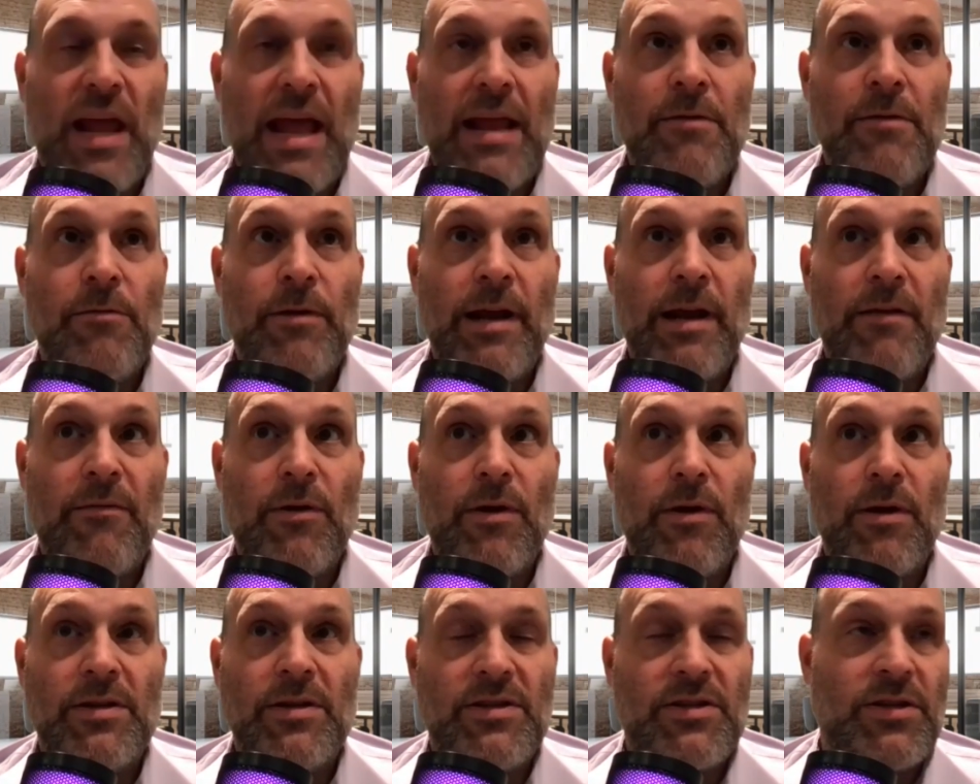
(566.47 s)
anyone
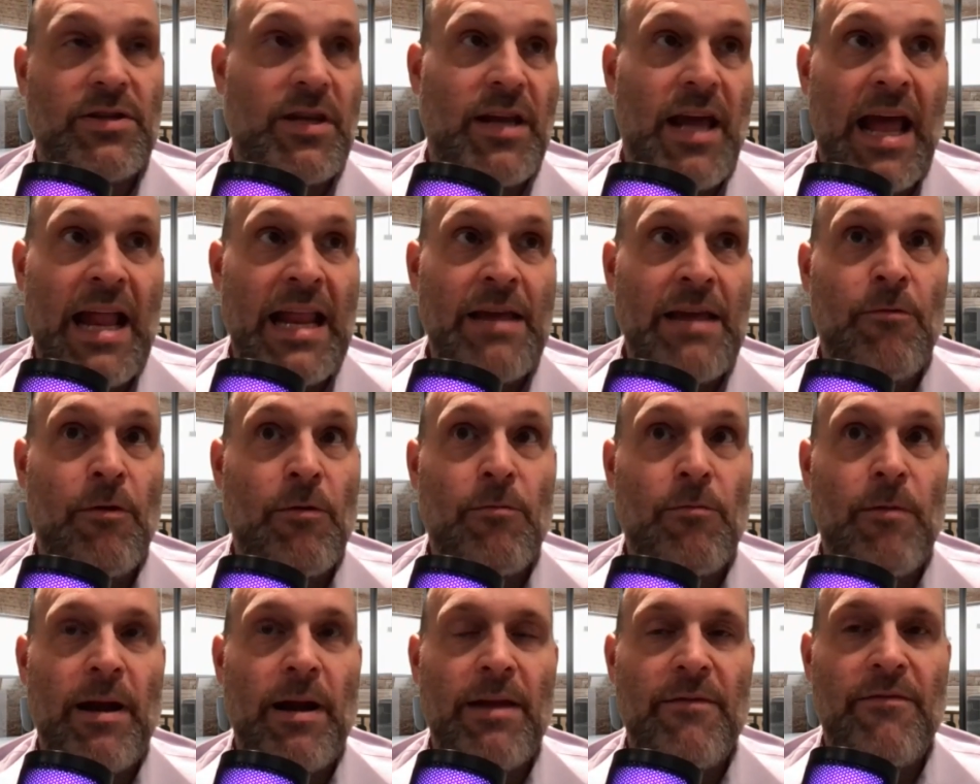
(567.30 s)

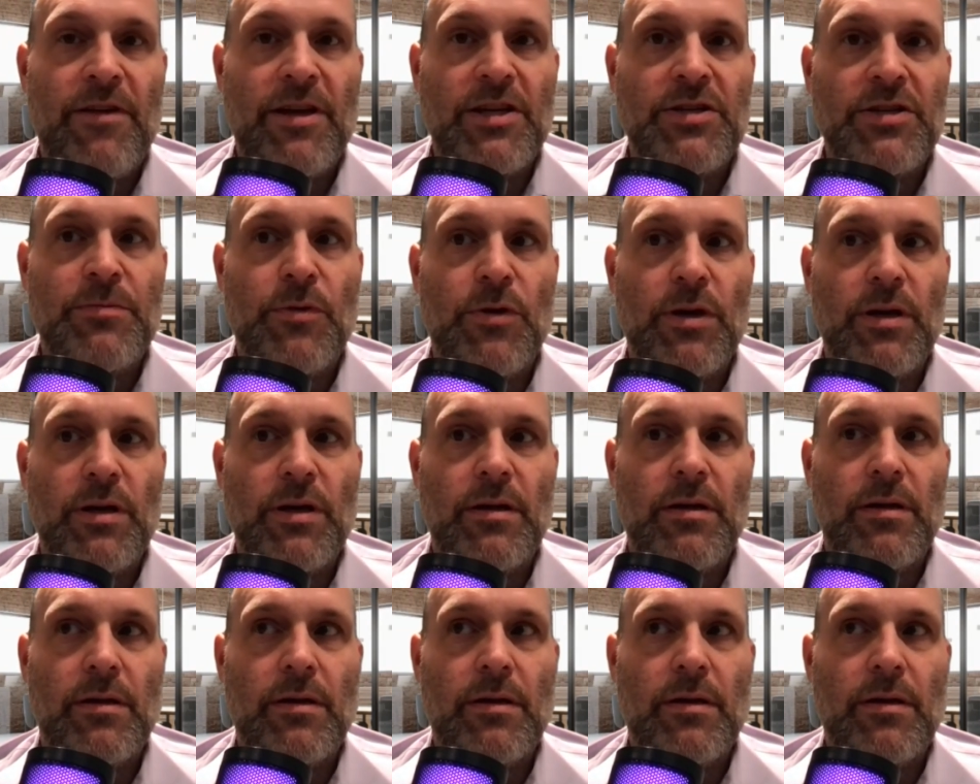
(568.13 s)
write a fiction book?